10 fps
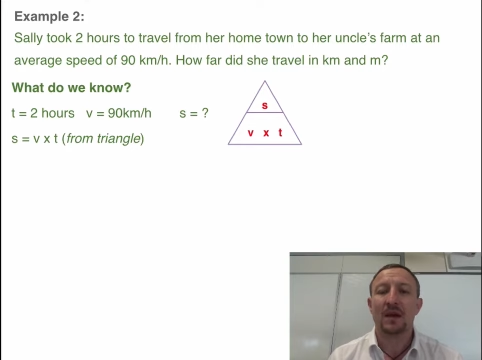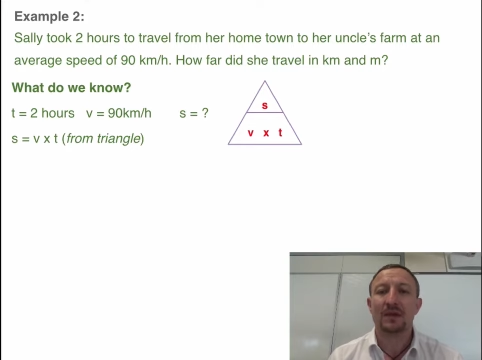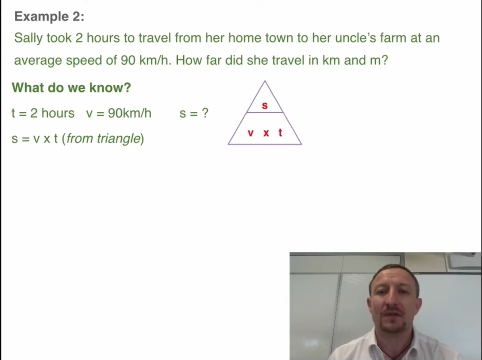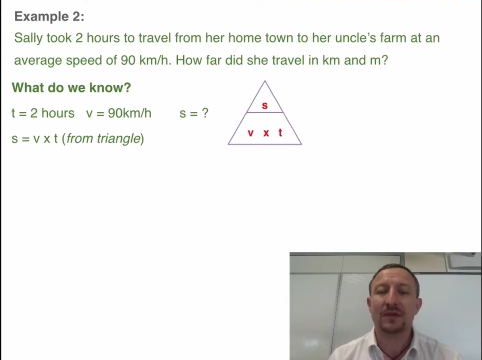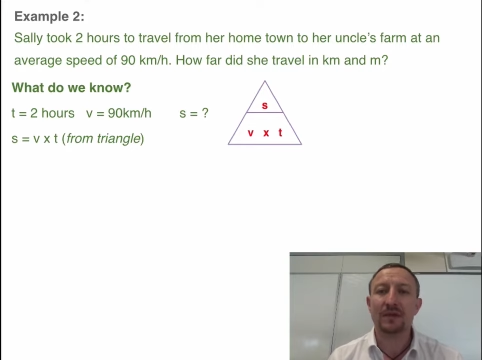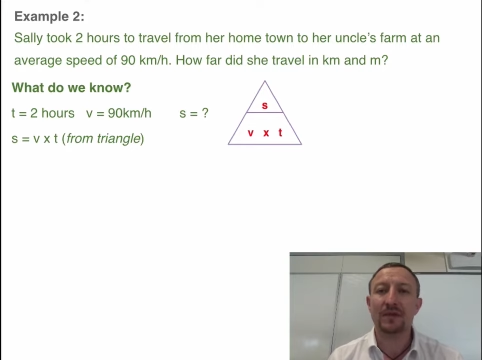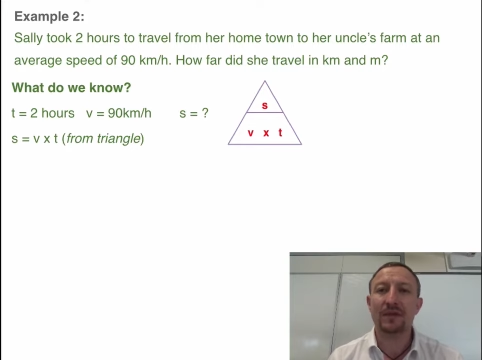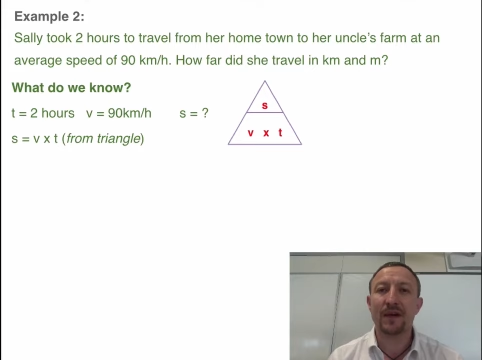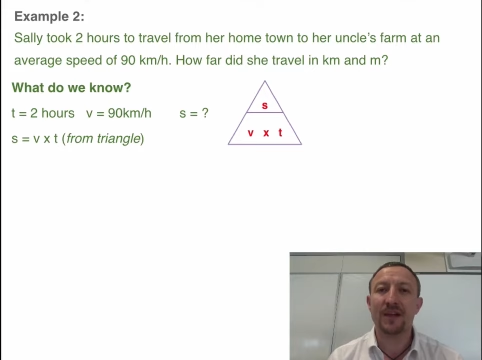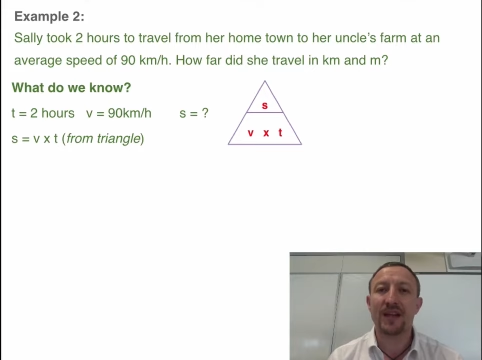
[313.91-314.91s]
So in order to
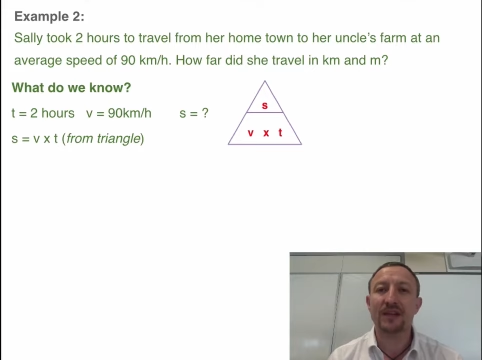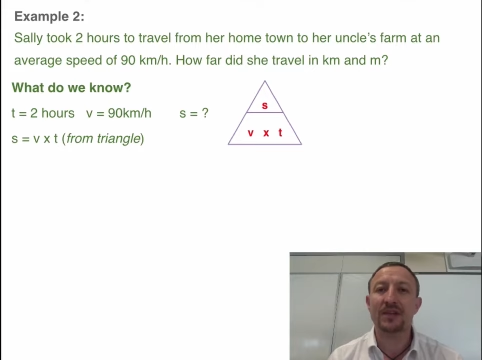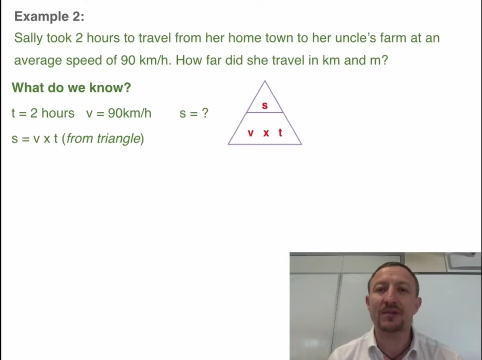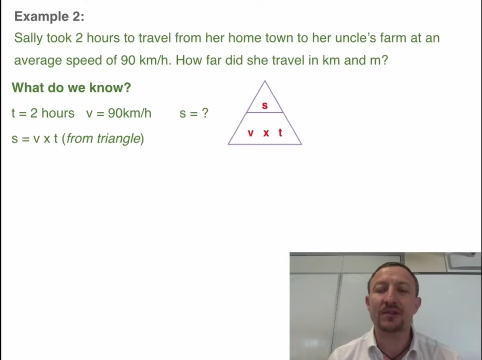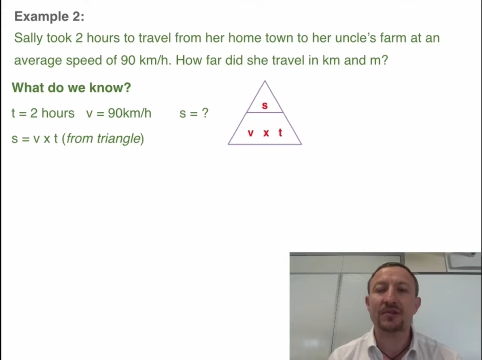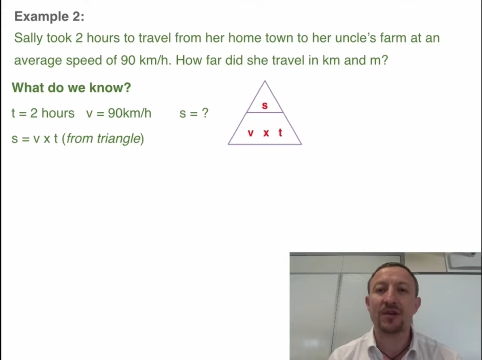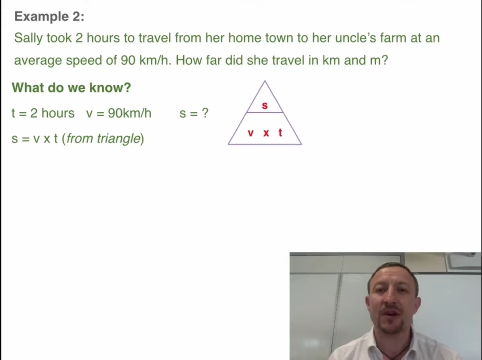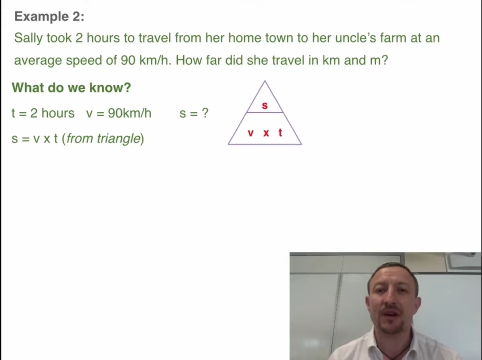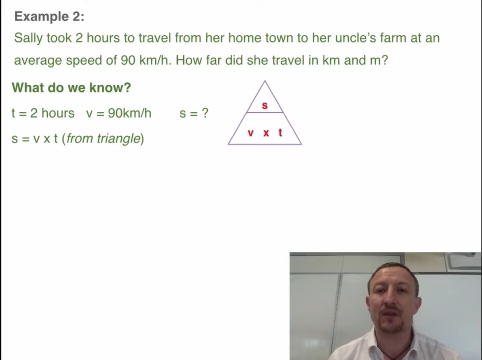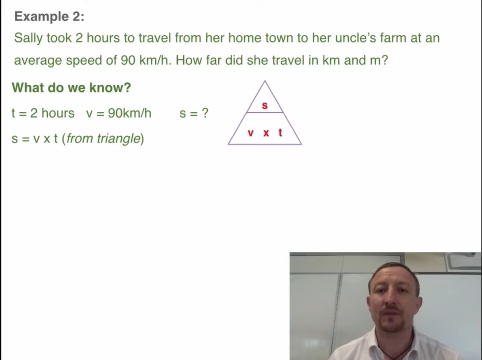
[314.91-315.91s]
find S, use the
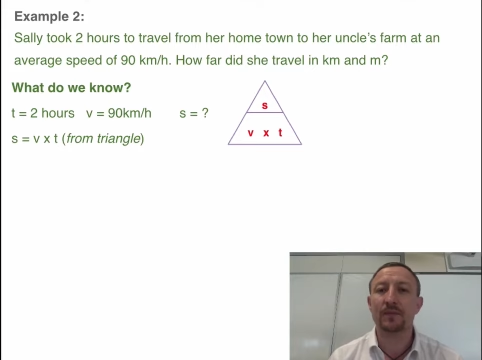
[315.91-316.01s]
triangle.